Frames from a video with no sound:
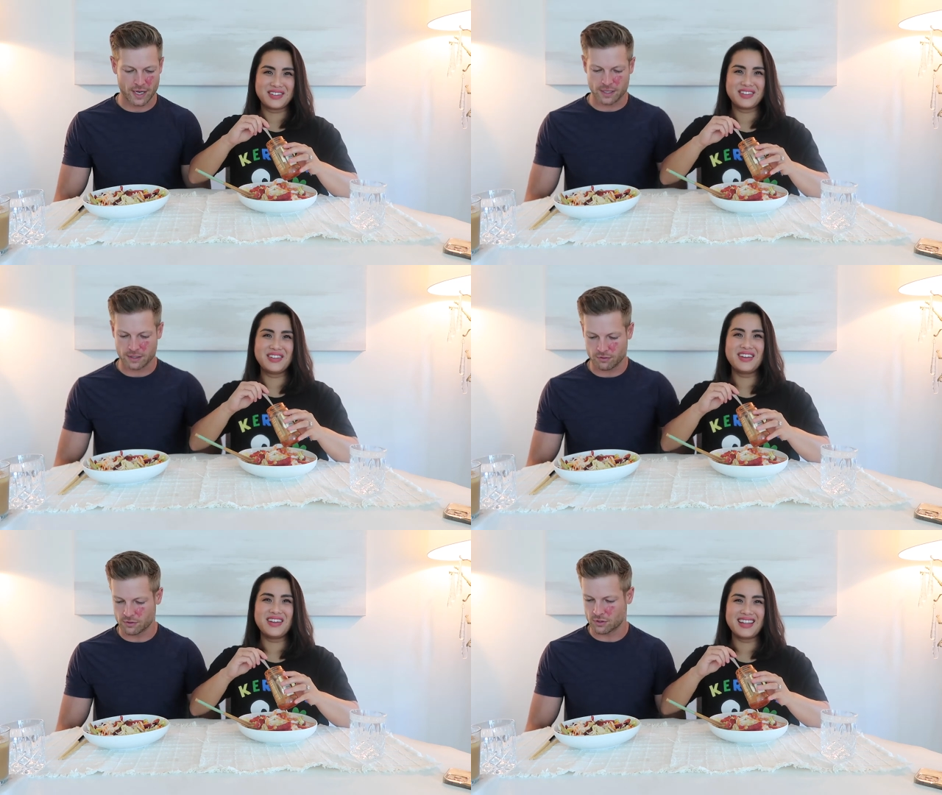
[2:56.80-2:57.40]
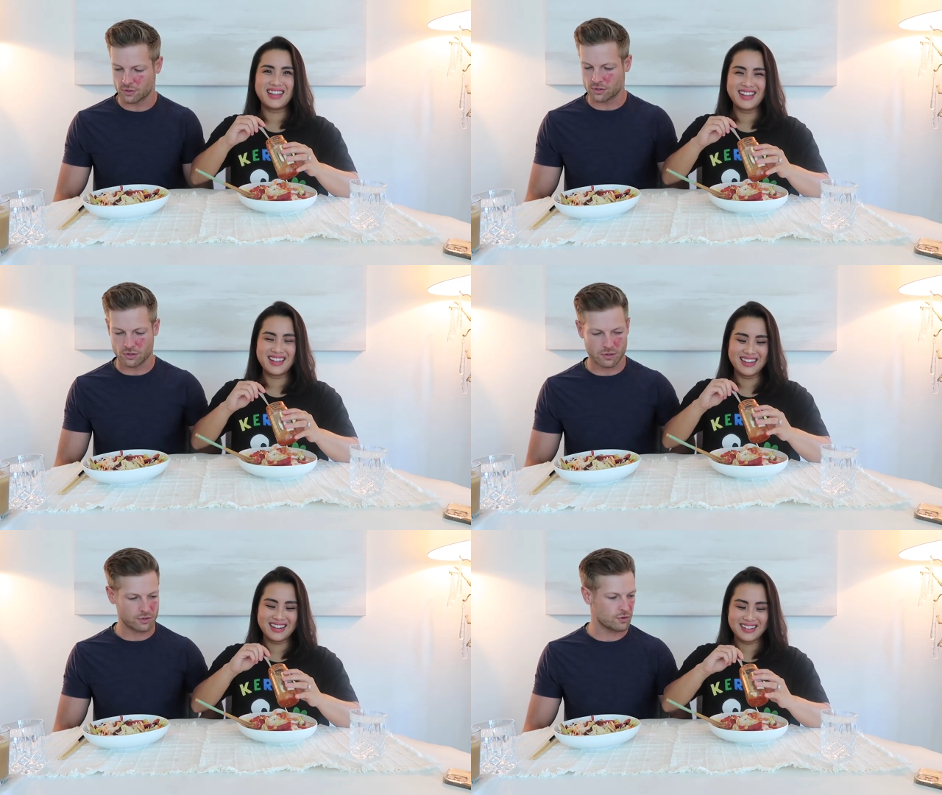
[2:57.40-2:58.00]
Speaker 1: can you? you, you, you
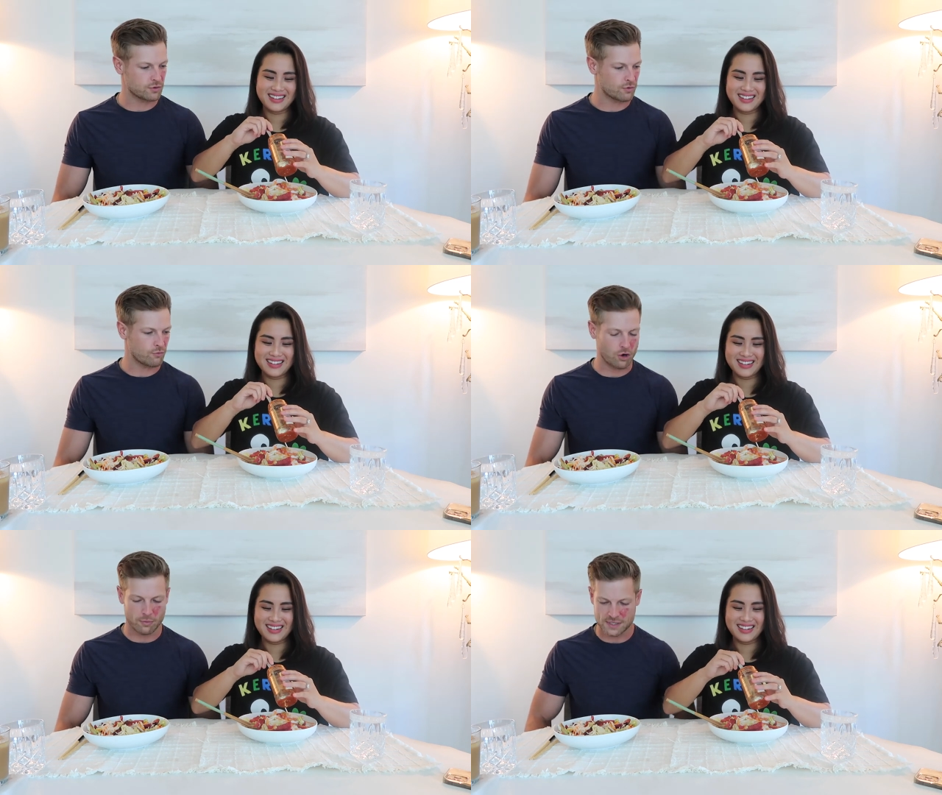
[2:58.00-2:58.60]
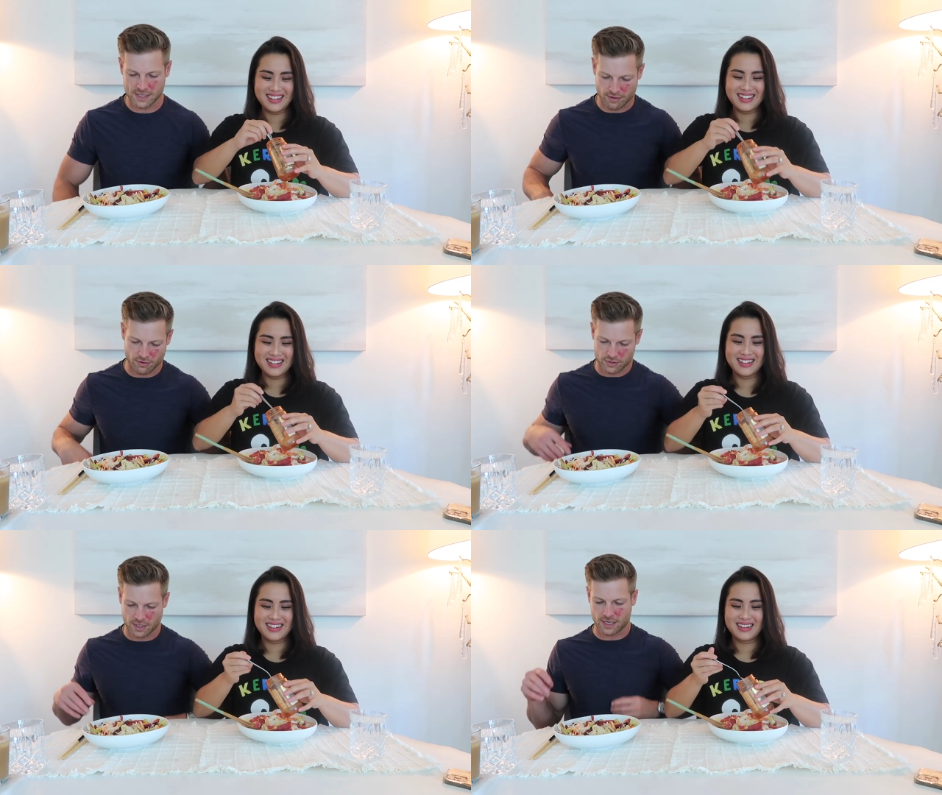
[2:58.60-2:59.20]
the, the, the, raw
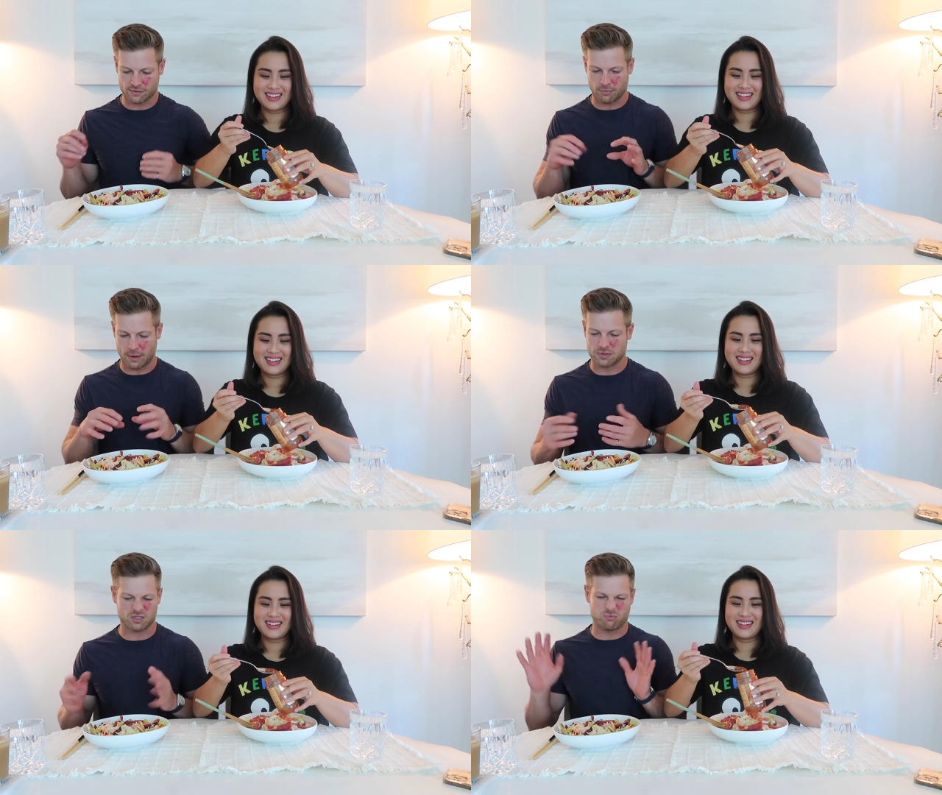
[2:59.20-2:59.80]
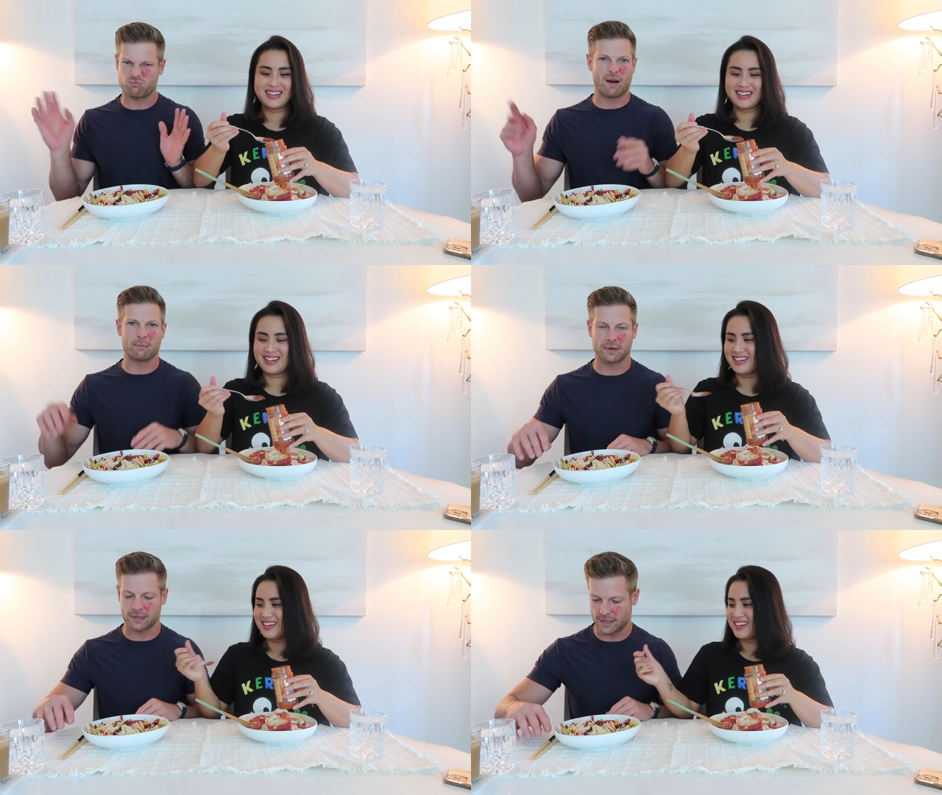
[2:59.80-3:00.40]
materials, I guess. I'm just
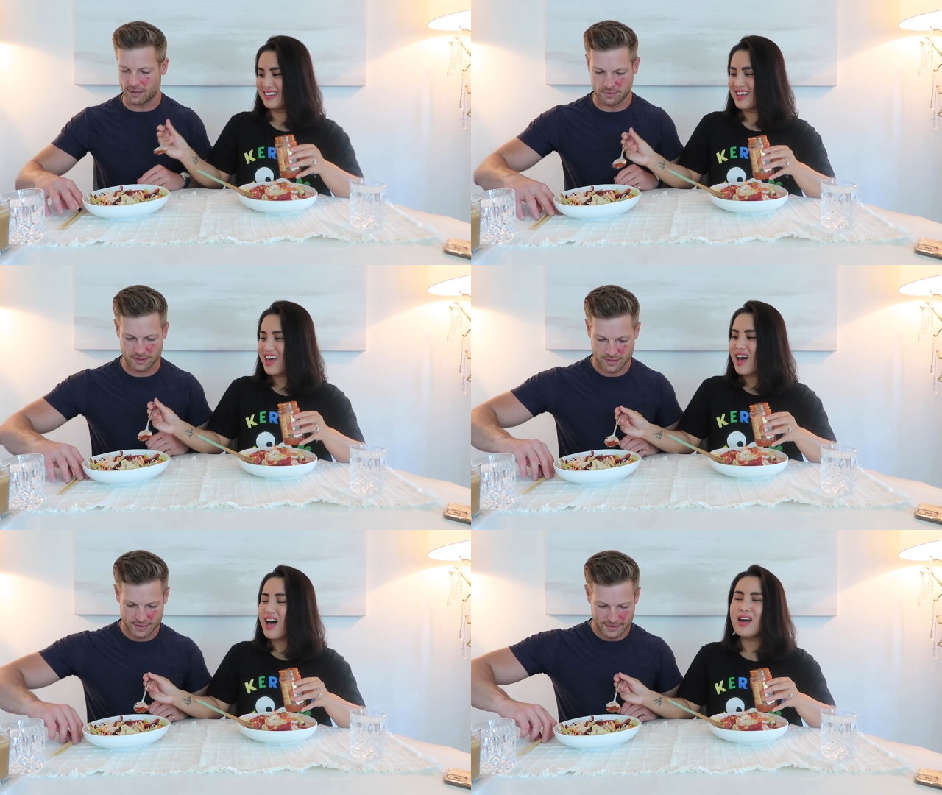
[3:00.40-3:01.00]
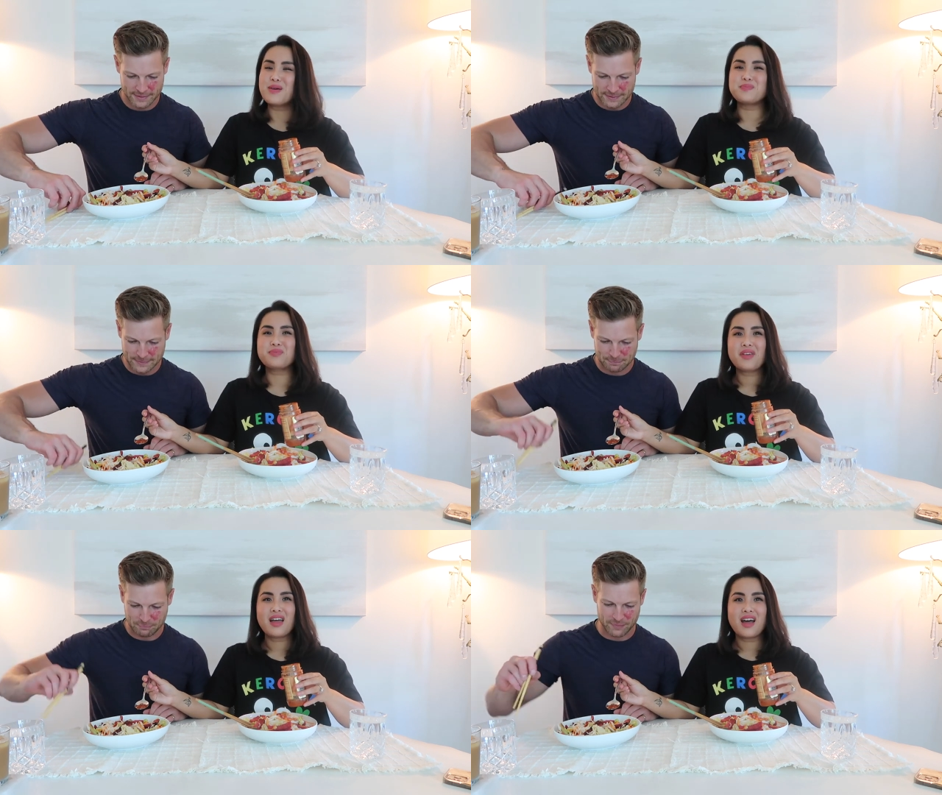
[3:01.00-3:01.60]
rambling now. Um,
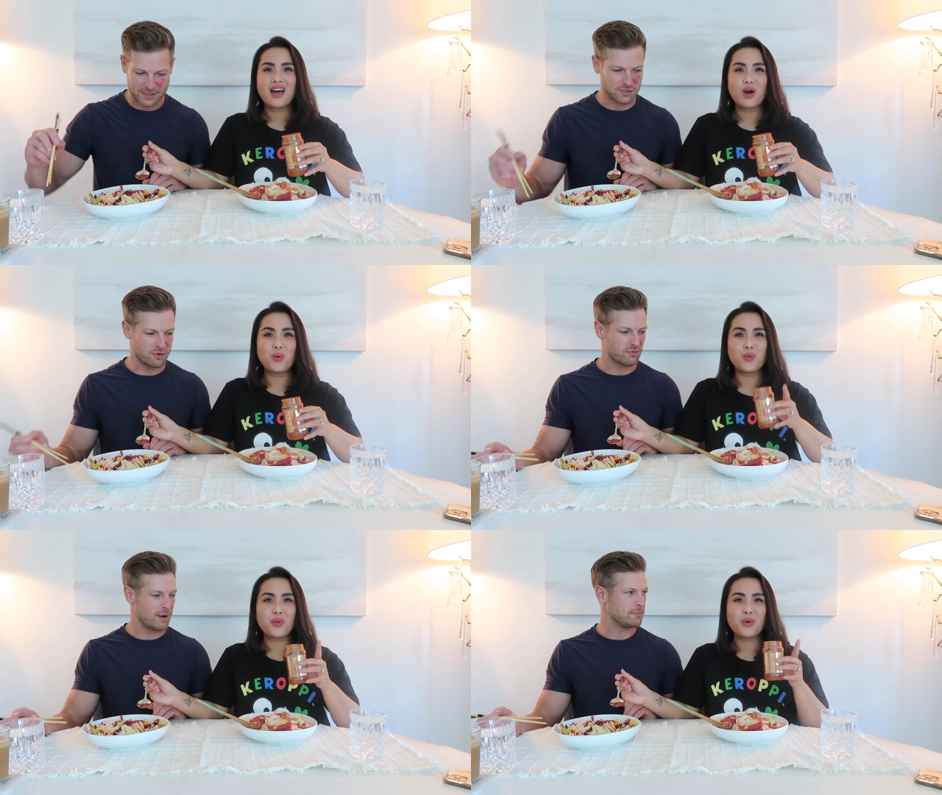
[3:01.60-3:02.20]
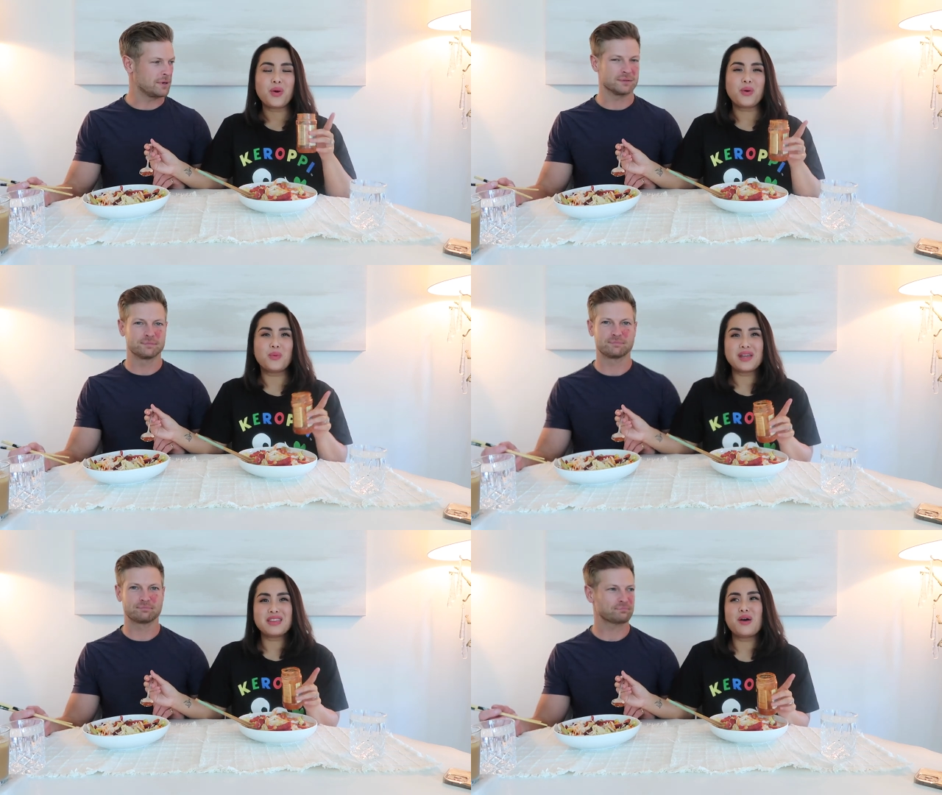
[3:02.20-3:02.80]
That's enough rambling.
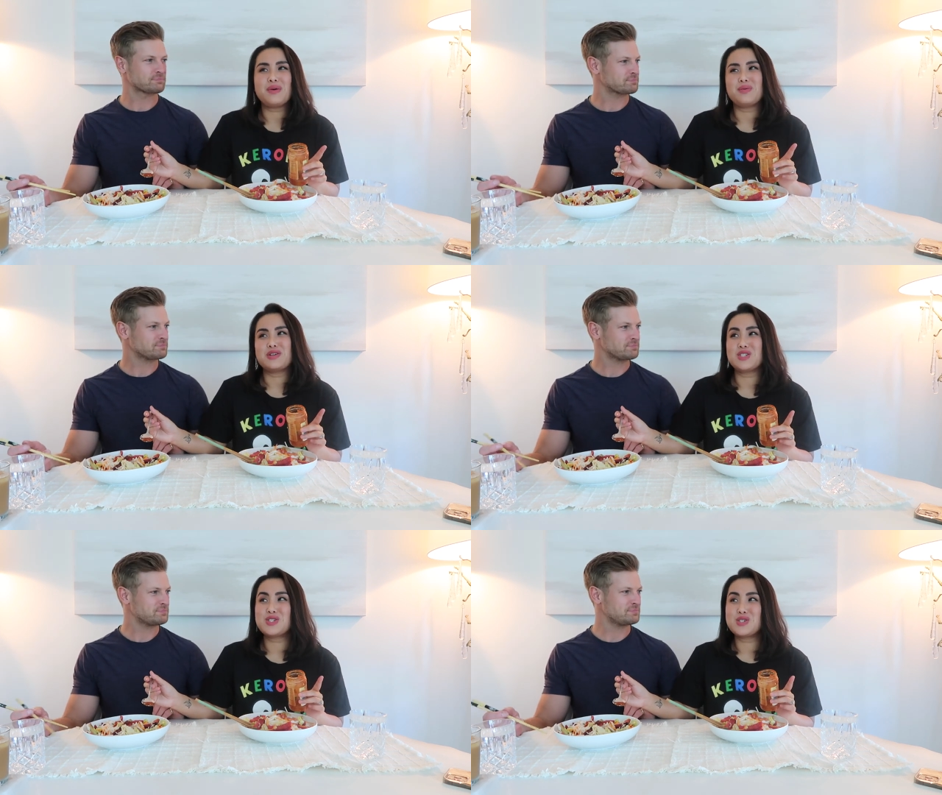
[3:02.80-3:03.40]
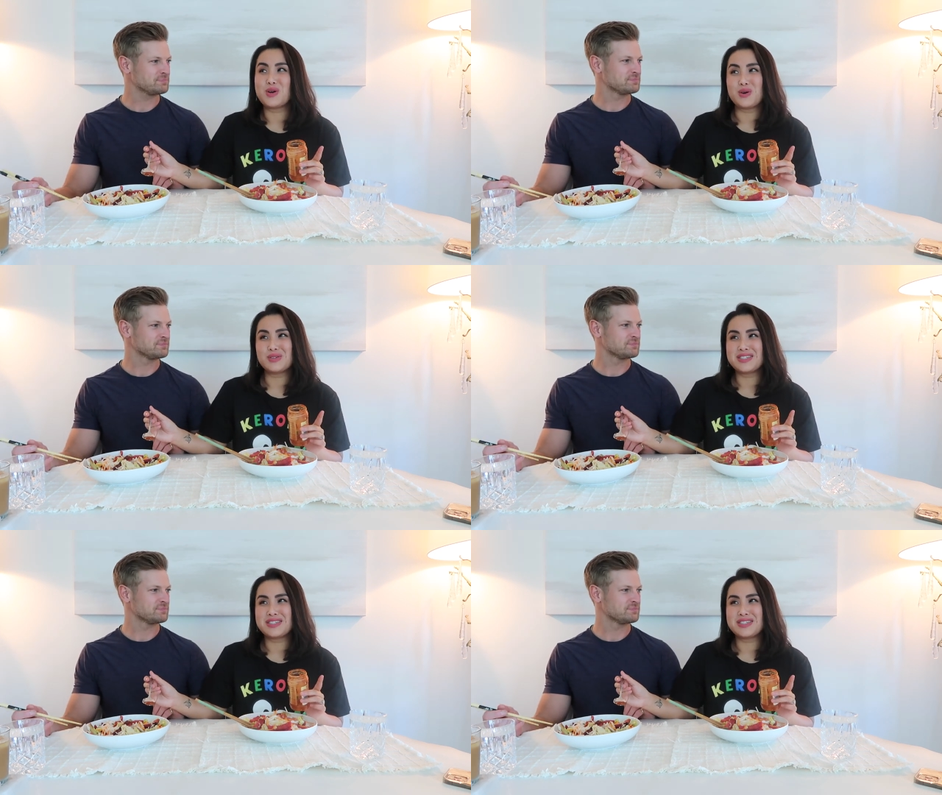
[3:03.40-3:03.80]
Speaker 2: We thought we were so